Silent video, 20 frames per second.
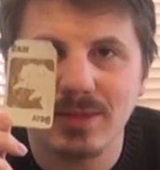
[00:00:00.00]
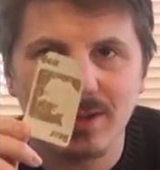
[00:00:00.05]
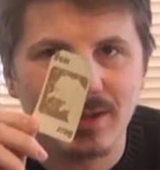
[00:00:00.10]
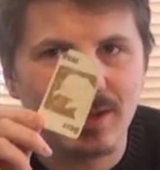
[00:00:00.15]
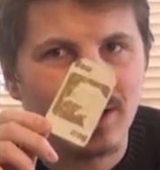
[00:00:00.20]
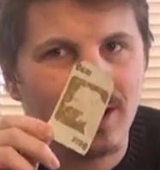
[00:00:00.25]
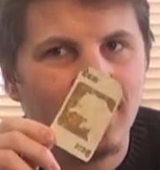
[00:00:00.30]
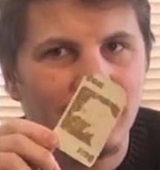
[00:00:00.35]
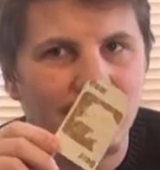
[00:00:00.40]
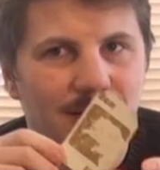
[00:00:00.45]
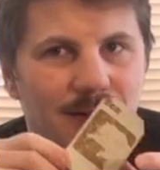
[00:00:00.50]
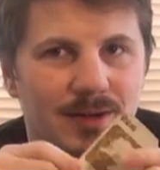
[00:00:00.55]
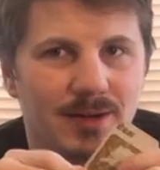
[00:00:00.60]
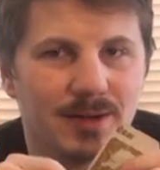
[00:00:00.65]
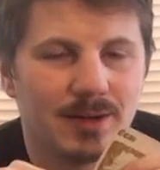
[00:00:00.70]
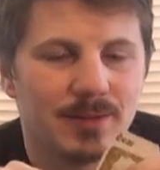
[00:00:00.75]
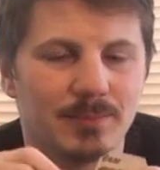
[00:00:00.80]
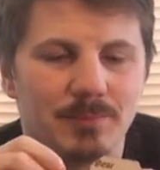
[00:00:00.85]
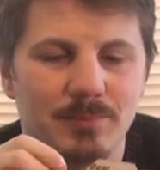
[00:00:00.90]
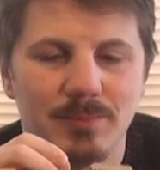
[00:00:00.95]
the card
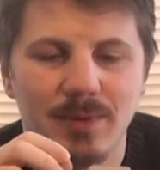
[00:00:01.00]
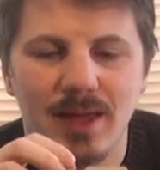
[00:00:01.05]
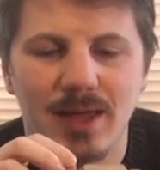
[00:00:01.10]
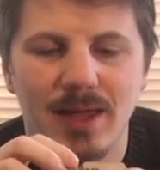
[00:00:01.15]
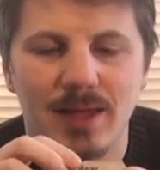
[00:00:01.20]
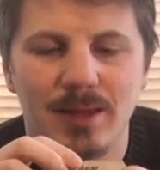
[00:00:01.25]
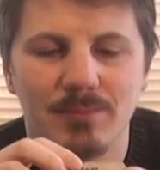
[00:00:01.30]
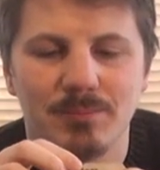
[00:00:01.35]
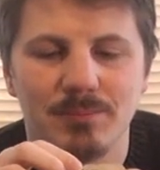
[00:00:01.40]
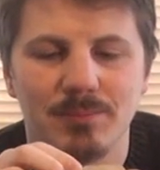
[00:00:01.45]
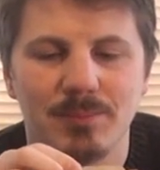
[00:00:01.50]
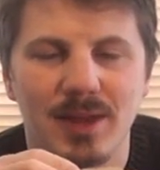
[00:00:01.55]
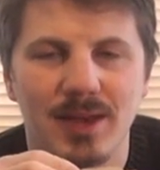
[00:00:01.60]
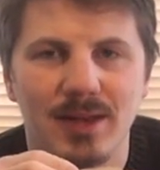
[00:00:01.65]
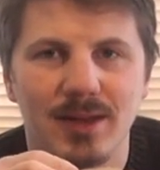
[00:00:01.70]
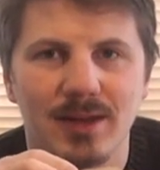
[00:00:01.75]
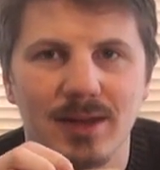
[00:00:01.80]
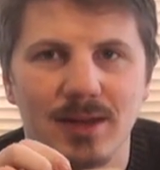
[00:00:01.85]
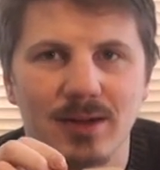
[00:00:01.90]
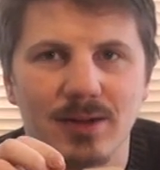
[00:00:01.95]
by
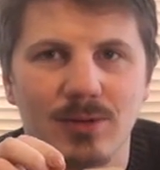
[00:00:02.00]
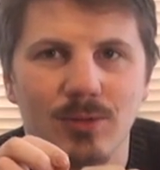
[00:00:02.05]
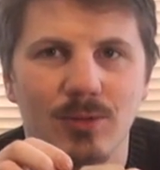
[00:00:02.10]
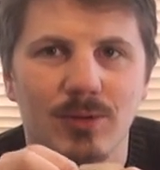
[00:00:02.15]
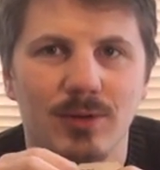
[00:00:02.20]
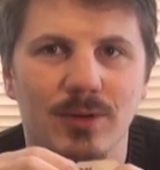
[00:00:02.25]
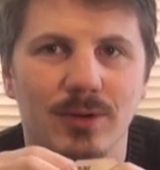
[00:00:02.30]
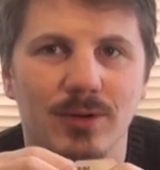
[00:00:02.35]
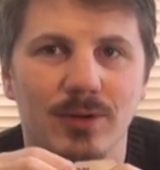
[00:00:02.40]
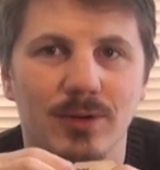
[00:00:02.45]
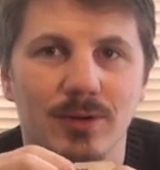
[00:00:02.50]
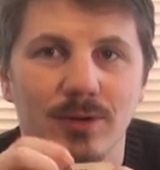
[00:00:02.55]
bending a corner,